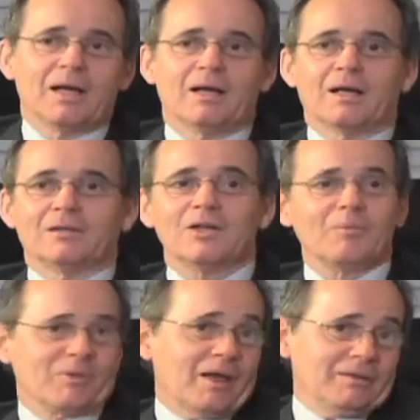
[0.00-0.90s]
On
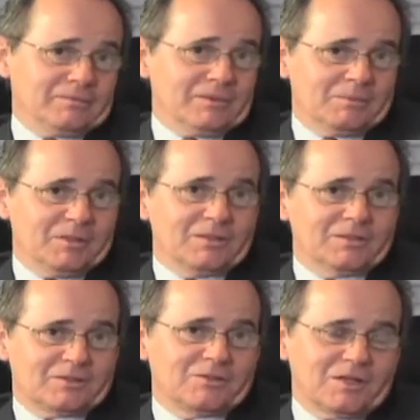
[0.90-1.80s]
top of that, I
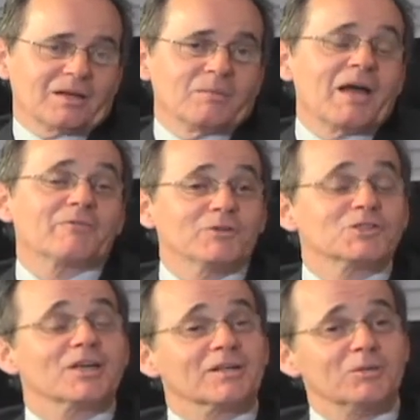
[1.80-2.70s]
mean, you've got to come back for a
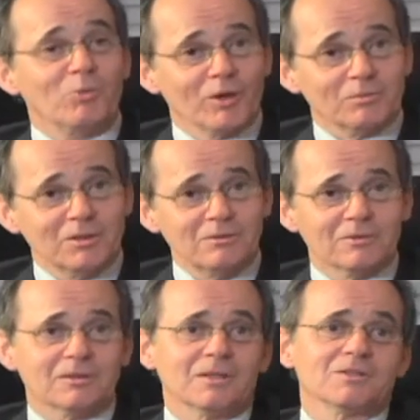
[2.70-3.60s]
second appointment,
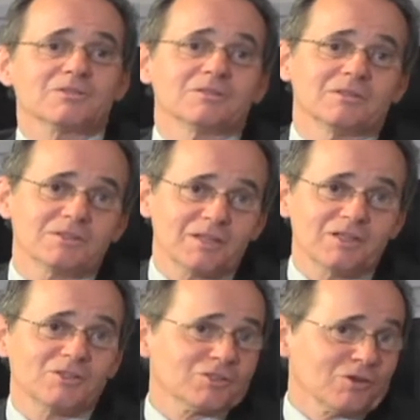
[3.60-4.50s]
whereas in this
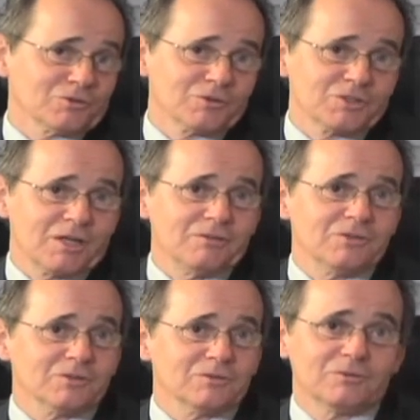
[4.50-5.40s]
case, it's
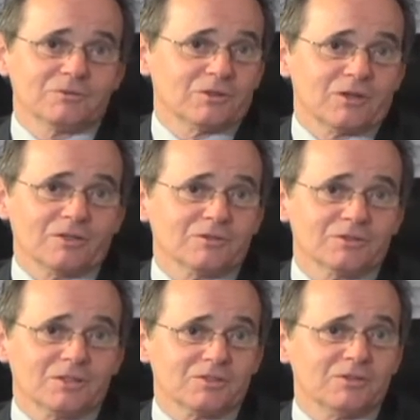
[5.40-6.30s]
ultrasound. So the doctor
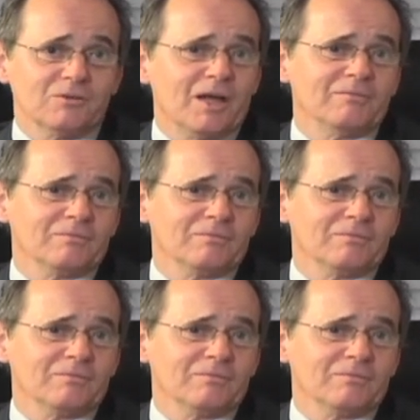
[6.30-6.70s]
says, you know,